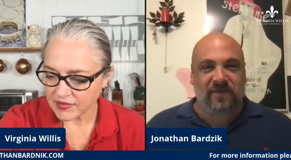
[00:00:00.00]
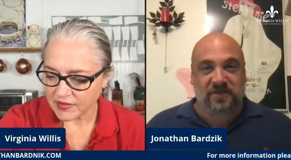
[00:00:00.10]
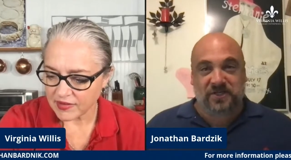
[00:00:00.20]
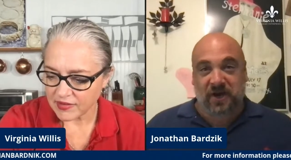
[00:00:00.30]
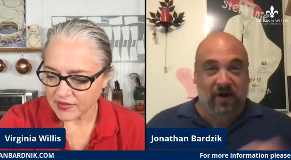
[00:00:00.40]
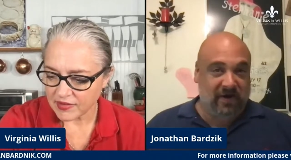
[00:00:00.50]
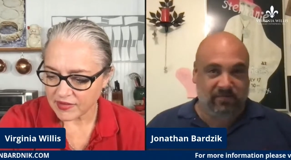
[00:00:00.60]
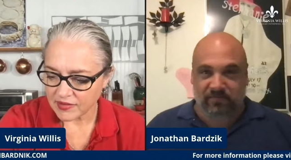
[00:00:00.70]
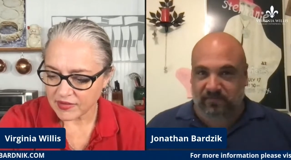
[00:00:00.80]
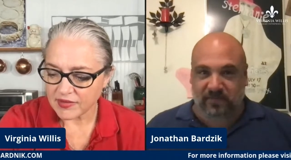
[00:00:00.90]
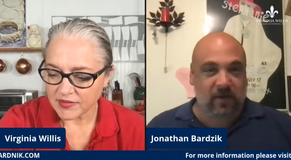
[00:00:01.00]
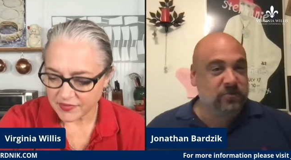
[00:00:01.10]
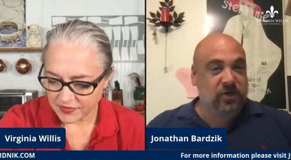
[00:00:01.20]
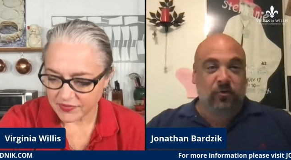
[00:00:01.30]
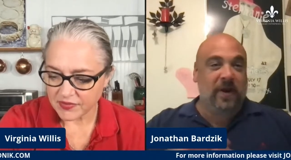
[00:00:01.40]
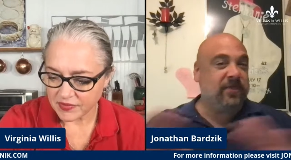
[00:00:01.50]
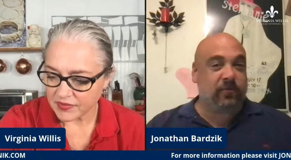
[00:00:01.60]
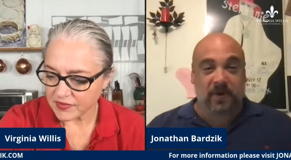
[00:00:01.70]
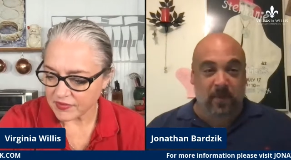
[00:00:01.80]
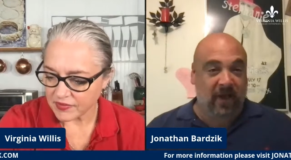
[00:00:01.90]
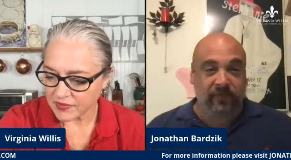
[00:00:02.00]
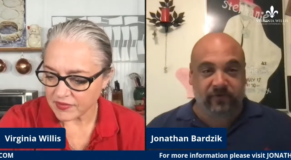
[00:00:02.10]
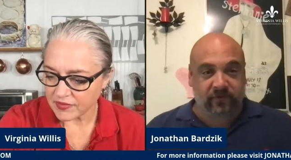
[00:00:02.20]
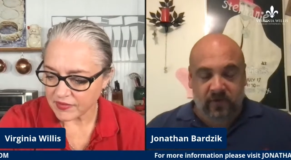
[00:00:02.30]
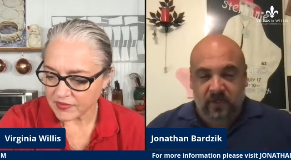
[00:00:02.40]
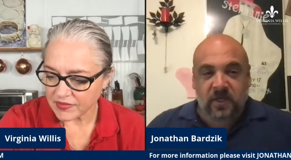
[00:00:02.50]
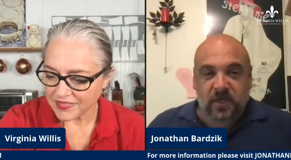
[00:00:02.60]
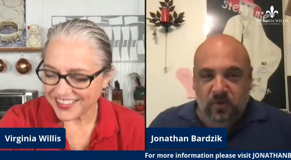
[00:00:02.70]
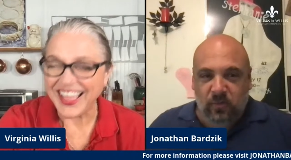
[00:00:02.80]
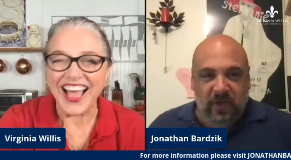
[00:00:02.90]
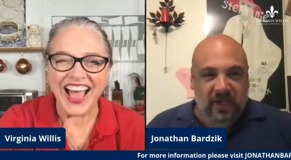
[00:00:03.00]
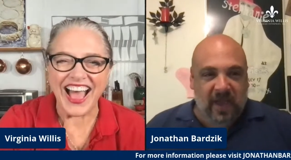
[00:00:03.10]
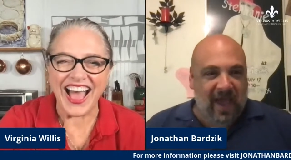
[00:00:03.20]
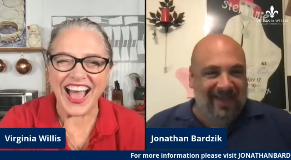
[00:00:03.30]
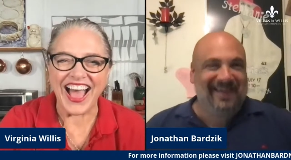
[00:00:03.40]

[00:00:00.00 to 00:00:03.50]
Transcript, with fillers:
Speaker 1: vegetarian. It was a great three months. We, uh,